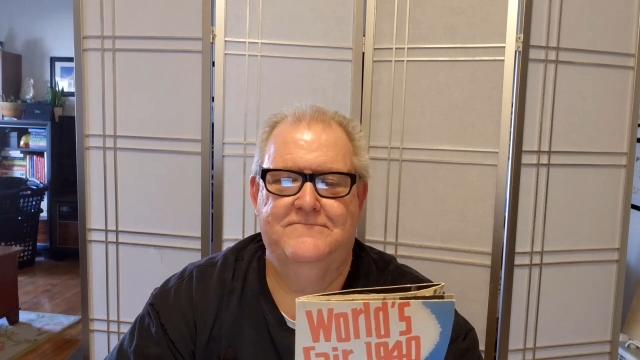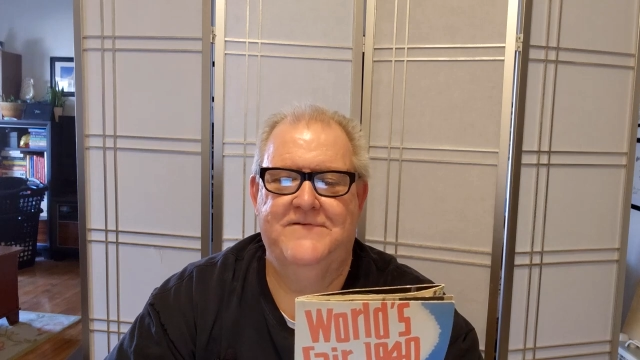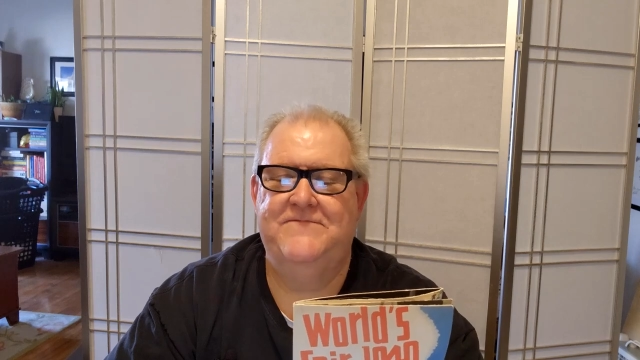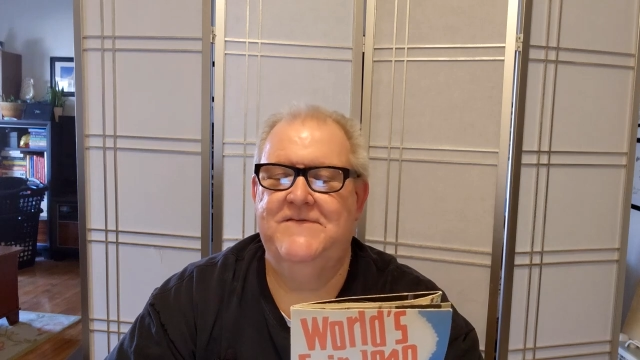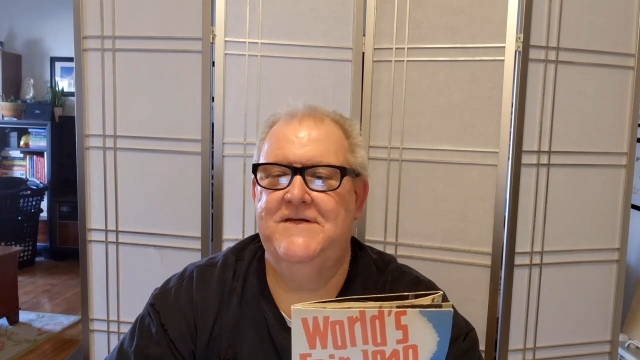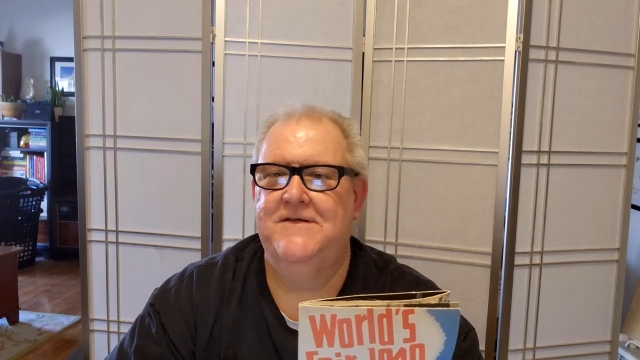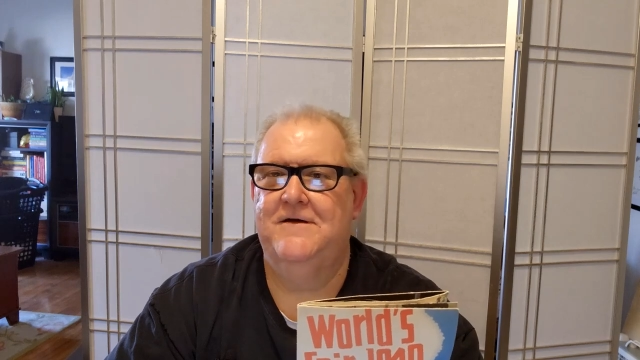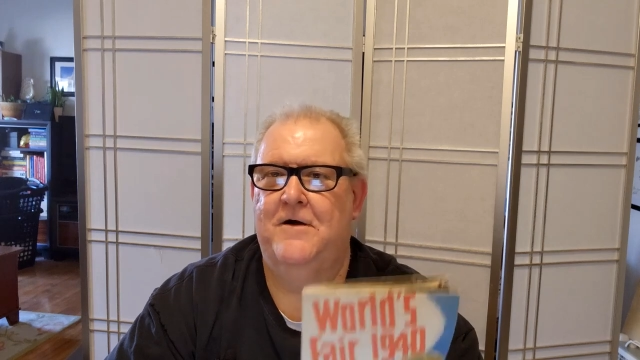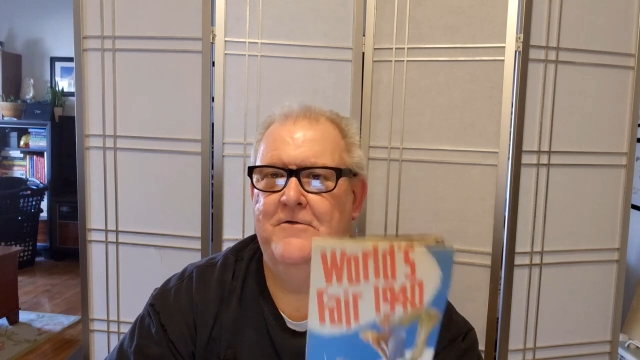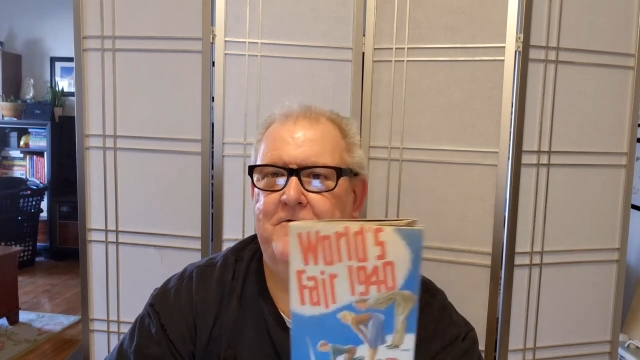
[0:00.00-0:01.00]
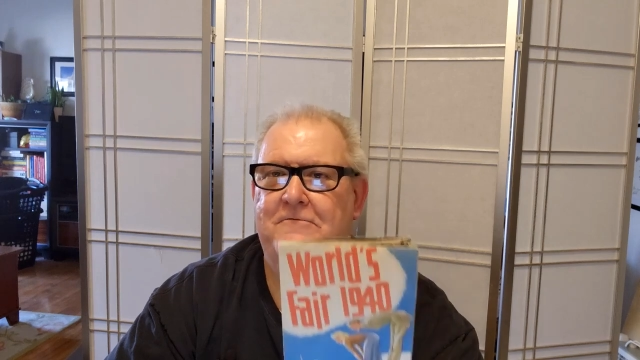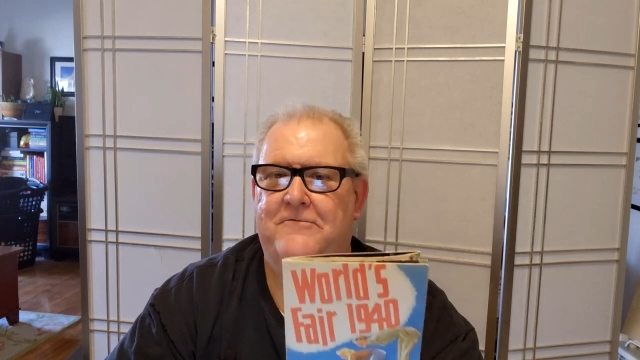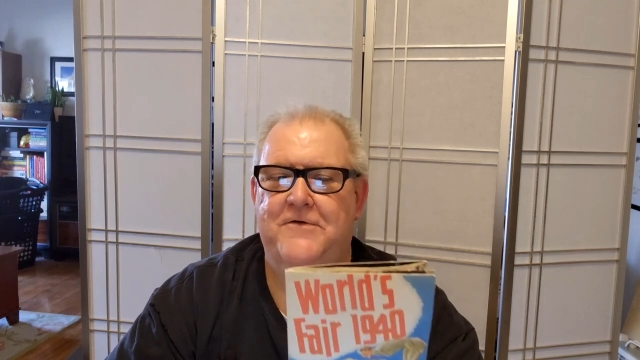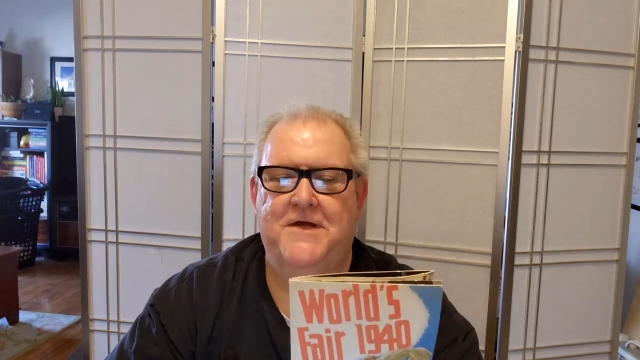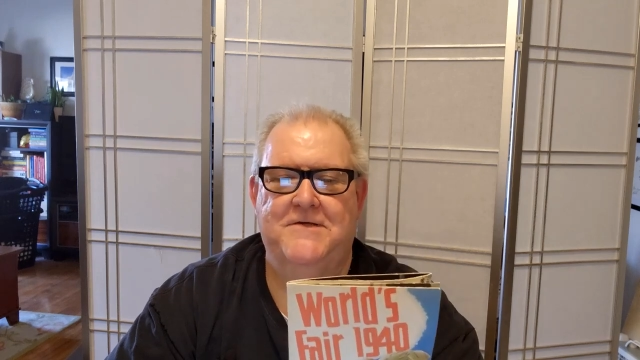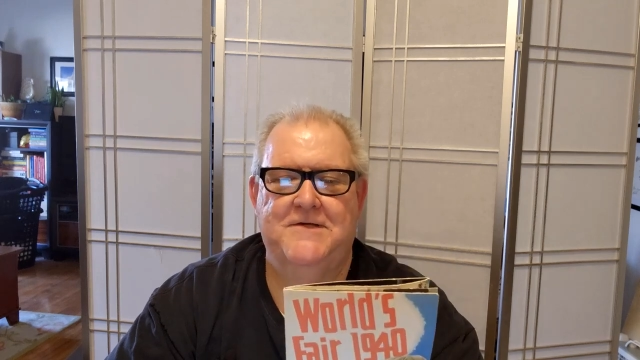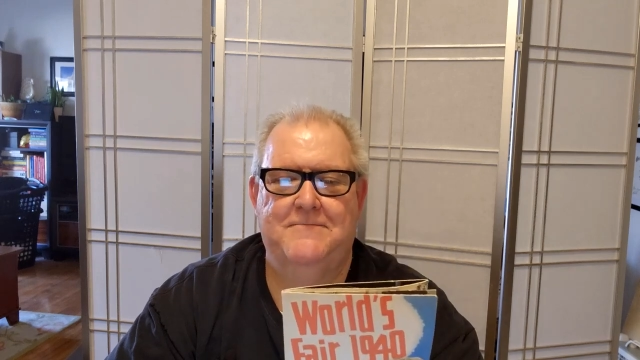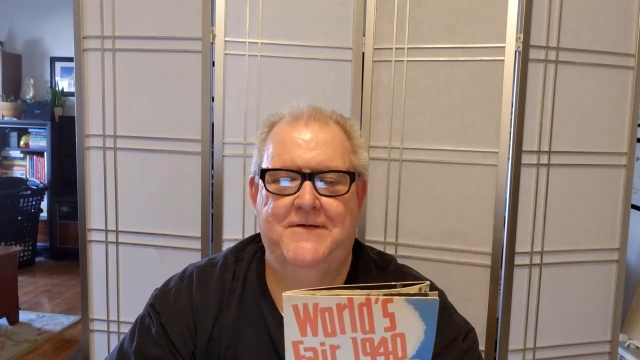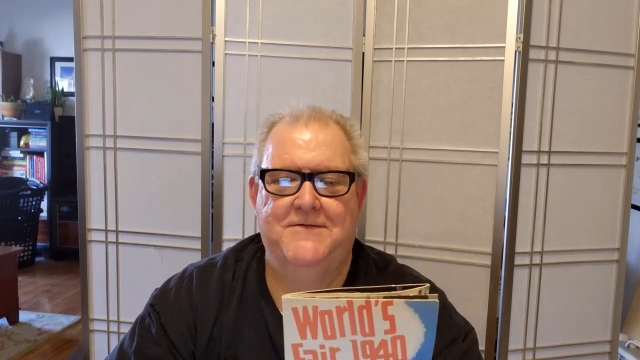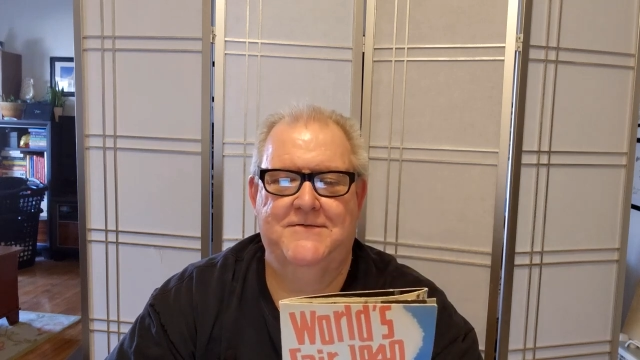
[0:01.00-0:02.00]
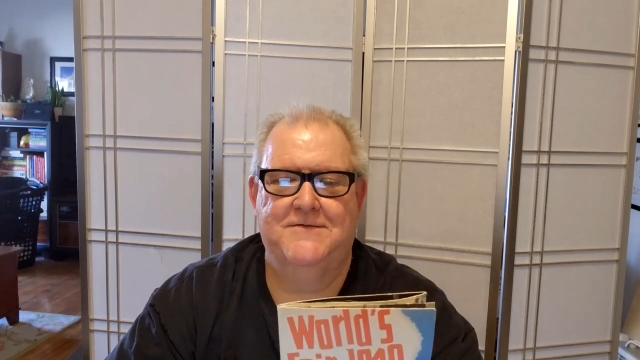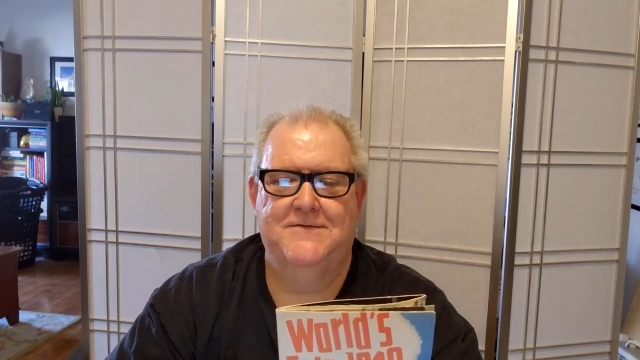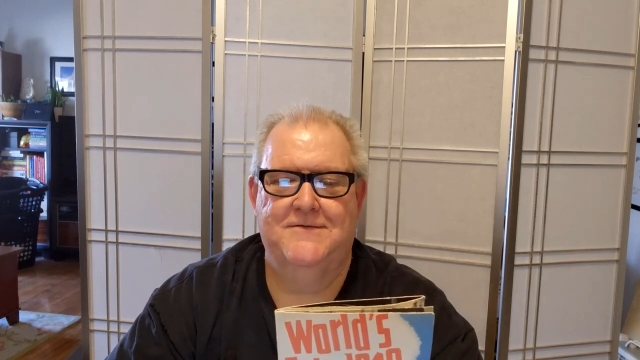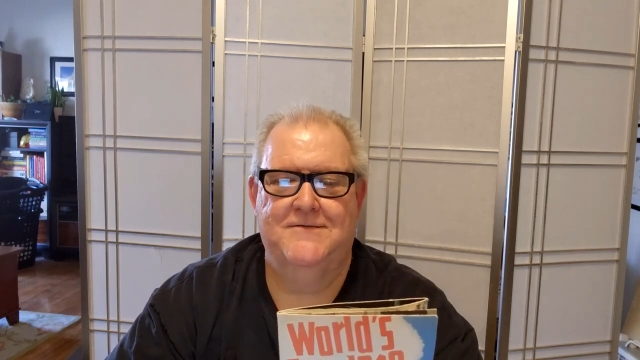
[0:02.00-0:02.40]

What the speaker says: 1,500 free exhibits.